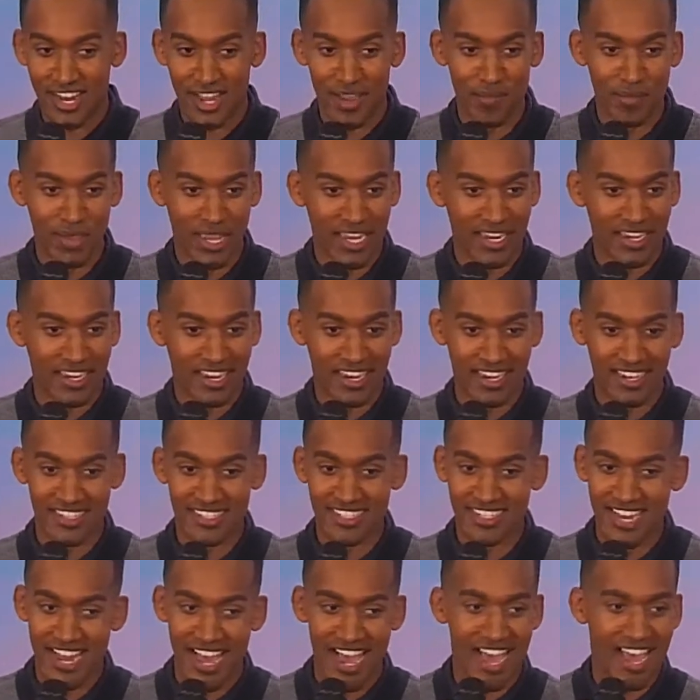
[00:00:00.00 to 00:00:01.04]
I made, and
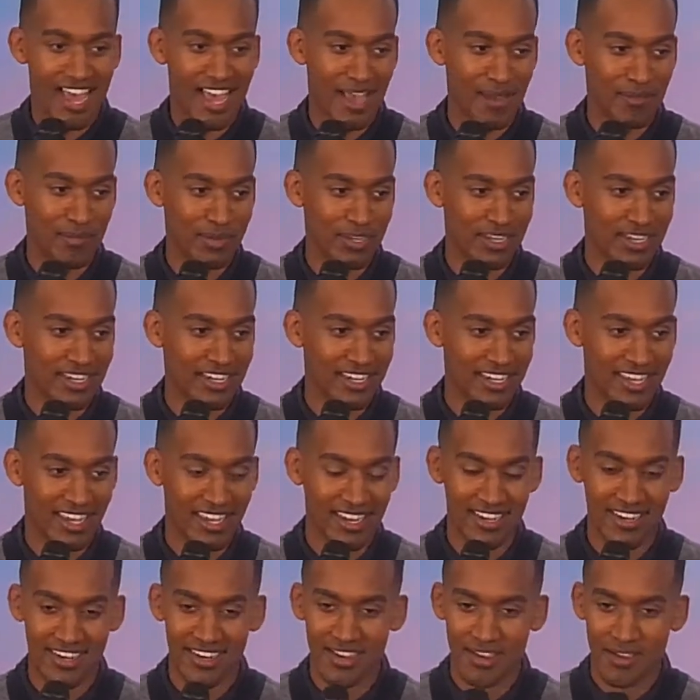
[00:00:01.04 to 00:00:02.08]
it's not happening
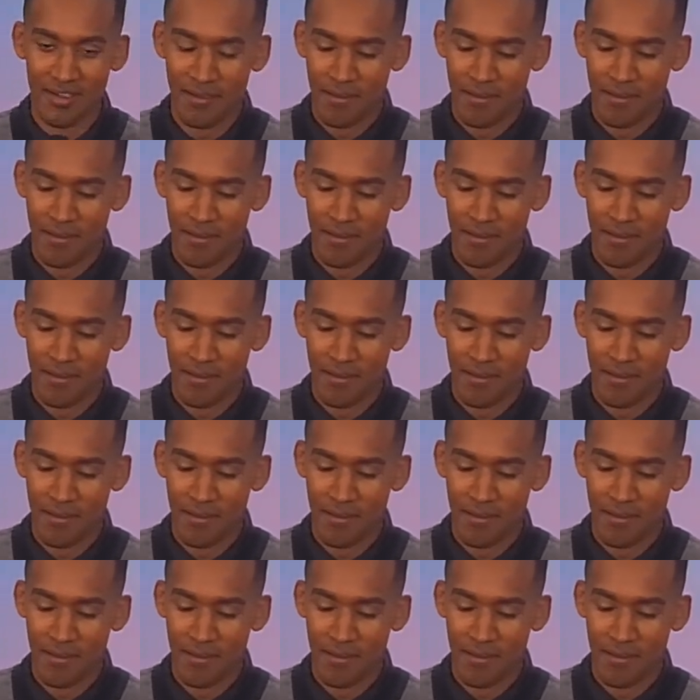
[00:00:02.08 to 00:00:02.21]
again."